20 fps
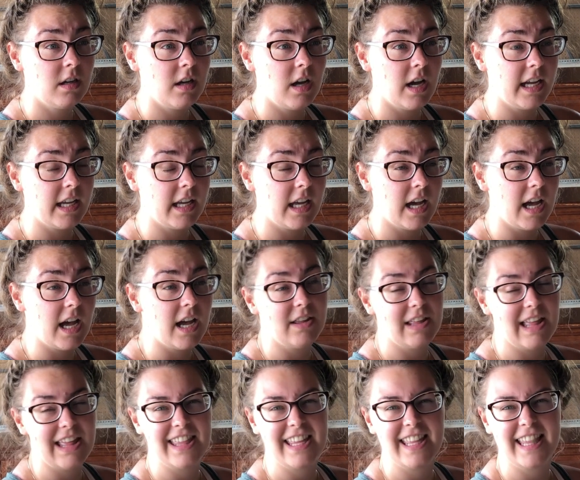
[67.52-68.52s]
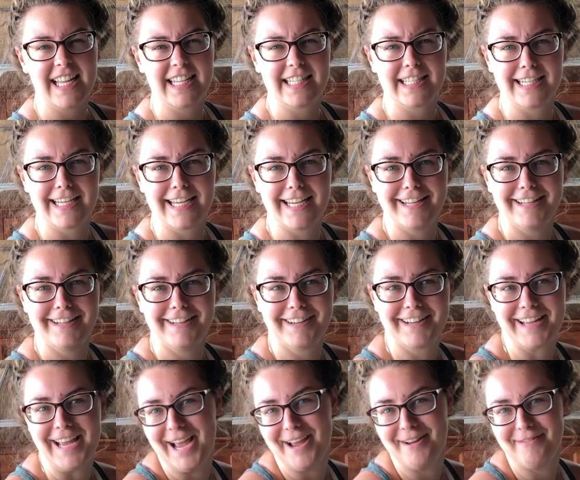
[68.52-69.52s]
I think that's it.
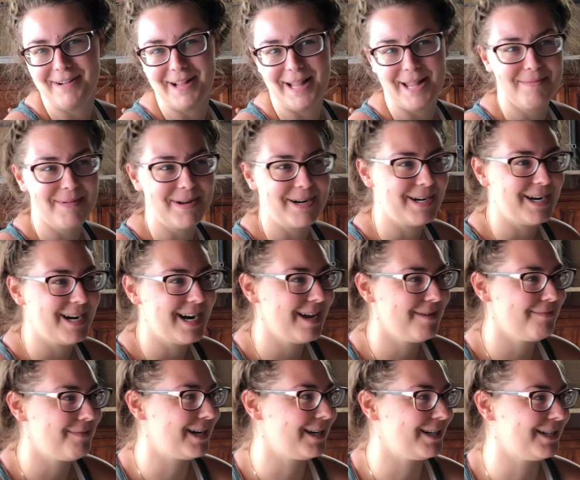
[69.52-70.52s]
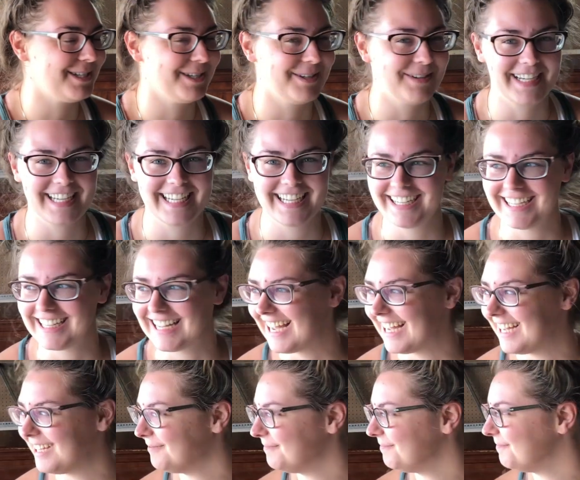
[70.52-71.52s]
Okay, well I better do it. Okay.